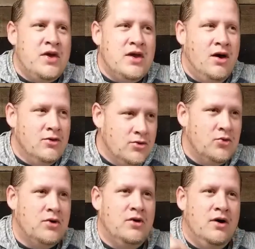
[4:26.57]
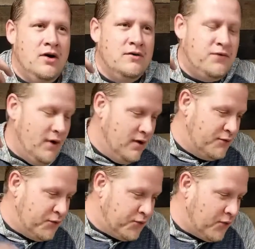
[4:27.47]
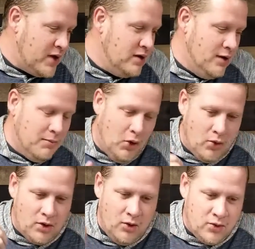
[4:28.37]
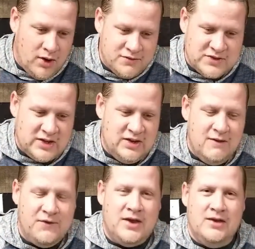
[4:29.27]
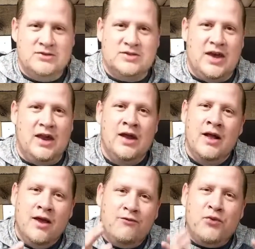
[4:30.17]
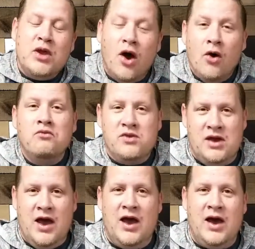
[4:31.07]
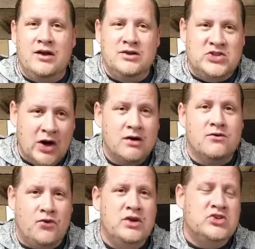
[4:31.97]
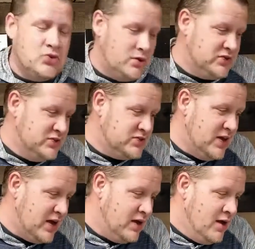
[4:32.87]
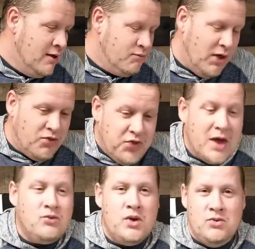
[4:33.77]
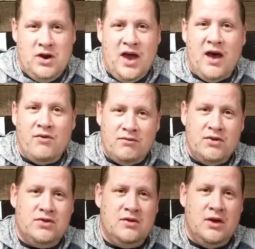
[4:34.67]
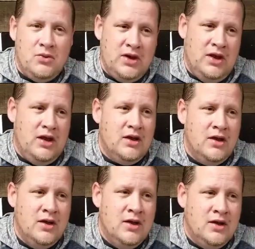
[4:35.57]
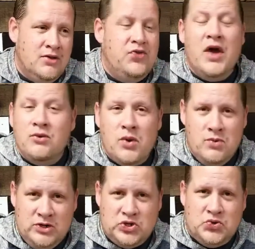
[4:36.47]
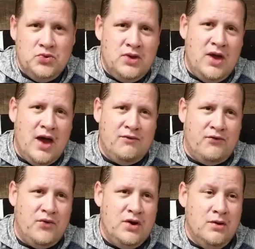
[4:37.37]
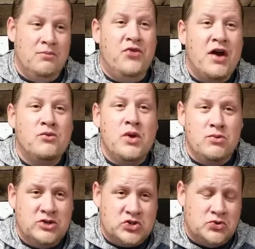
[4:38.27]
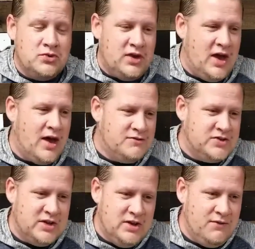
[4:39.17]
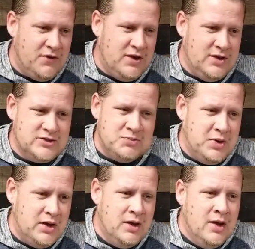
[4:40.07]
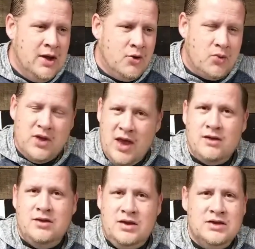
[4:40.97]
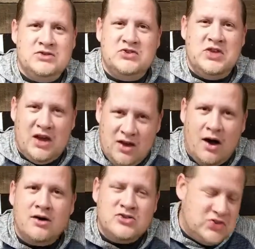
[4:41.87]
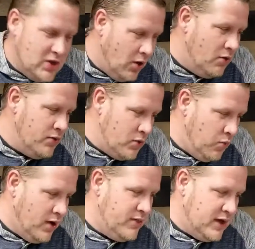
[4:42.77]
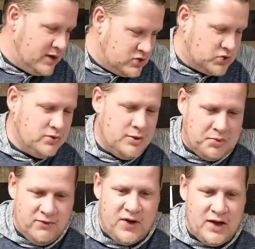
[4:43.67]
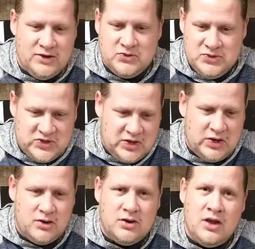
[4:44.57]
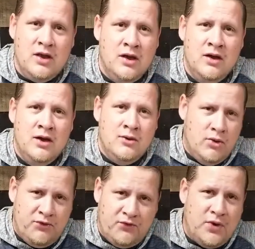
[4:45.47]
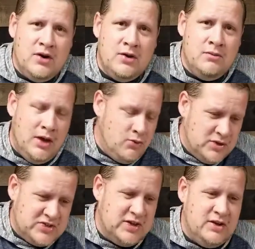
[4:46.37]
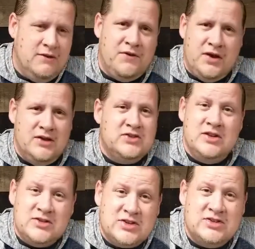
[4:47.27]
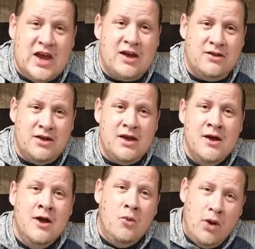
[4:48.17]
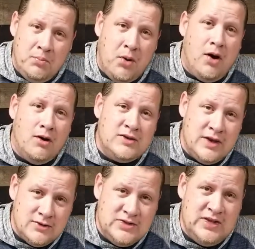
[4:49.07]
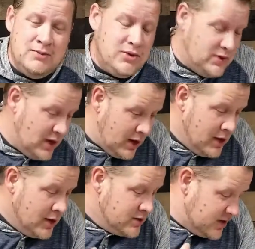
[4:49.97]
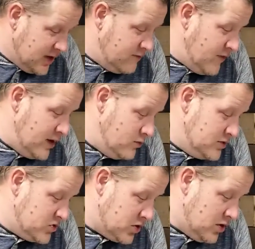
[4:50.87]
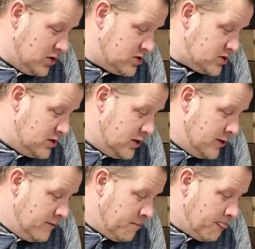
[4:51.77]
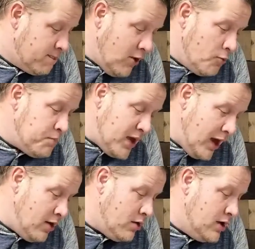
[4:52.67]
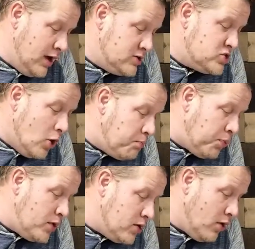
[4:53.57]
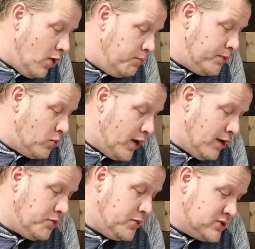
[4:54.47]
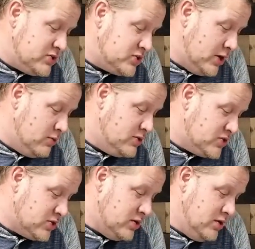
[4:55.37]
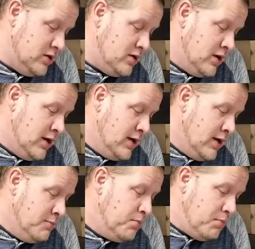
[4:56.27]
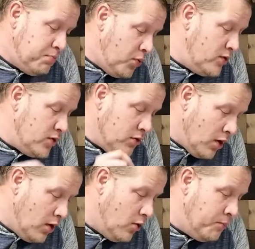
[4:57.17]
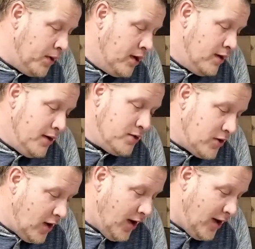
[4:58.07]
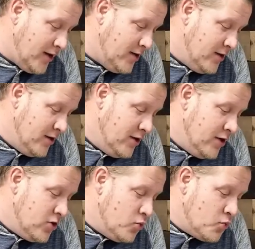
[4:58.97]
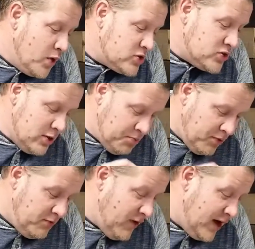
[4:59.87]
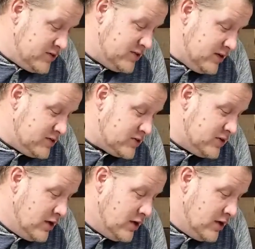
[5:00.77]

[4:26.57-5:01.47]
allure of freedom or of significance, that if we only had a ton of resources, that then we would have everything that we need. Then we would truly have freedom. Then we would truly have significance. But reality is that God is the only one that can truly provide us with security, with freedom, and with significance. And it's exactly what Paul tells Timothy to convey to his church. Don't be arrogant. Don't put your hope in wealth, which is so uncertain, but put your hope in God, who richly provides us